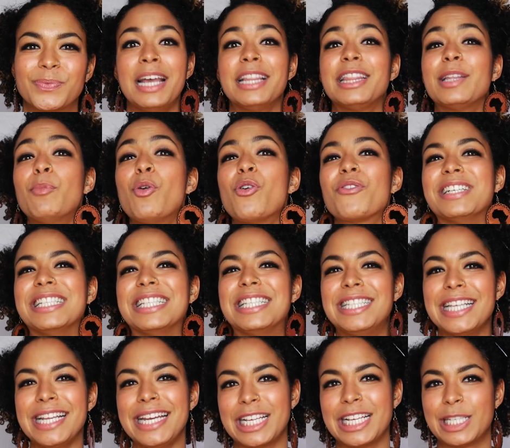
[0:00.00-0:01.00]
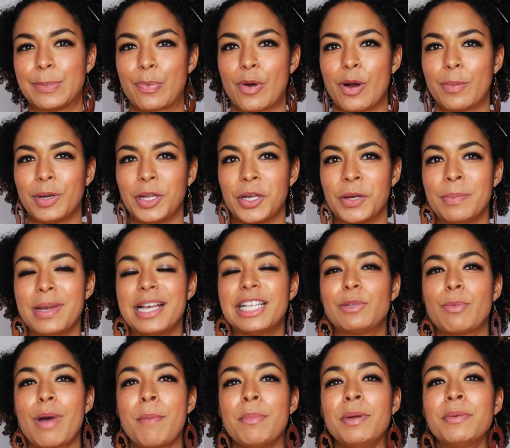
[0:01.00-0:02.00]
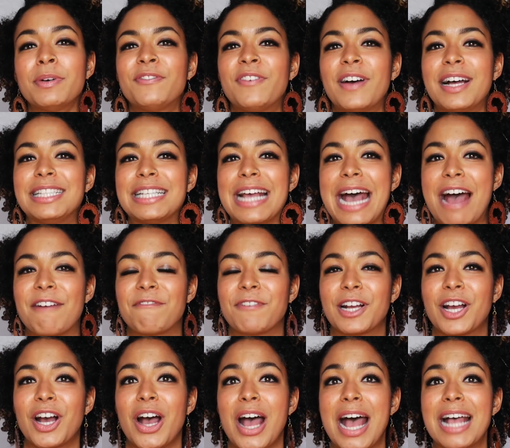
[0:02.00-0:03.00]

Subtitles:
The more insidious problem is when we refer to Africa